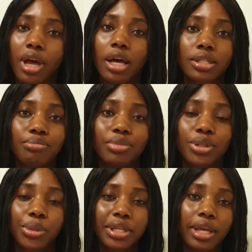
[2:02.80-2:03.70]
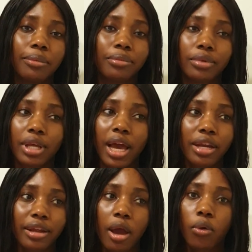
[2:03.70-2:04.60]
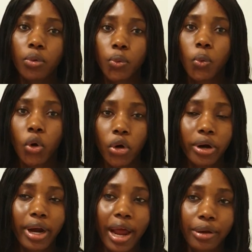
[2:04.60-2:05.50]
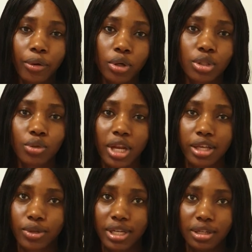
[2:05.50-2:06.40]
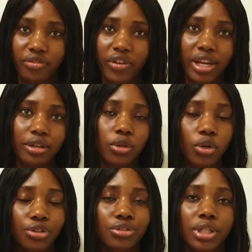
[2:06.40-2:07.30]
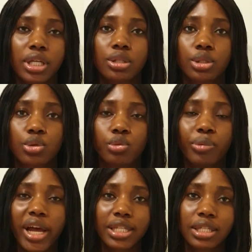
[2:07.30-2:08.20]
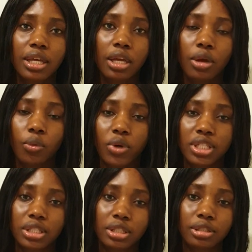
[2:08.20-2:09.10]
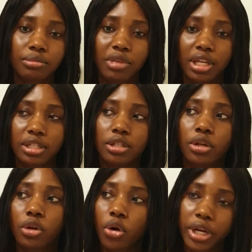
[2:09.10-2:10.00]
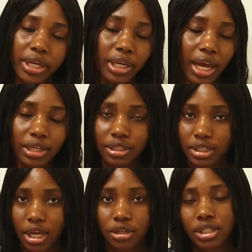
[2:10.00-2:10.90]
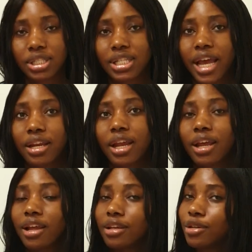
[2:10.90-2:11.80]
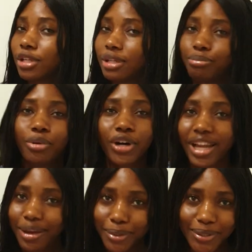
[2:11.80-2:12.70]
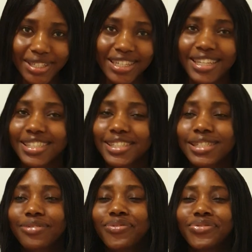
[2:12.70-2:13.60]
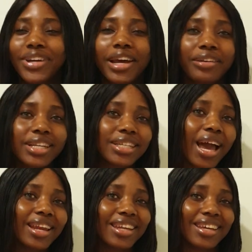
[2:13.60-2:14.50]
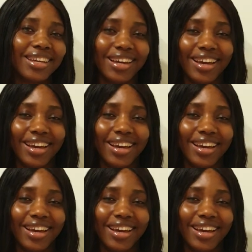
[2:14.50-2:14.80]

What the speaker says: that's between them. They had their own war, and also that's why they divided the country into two parts, which made it the northern and the southern side. The border between them is just a very tiny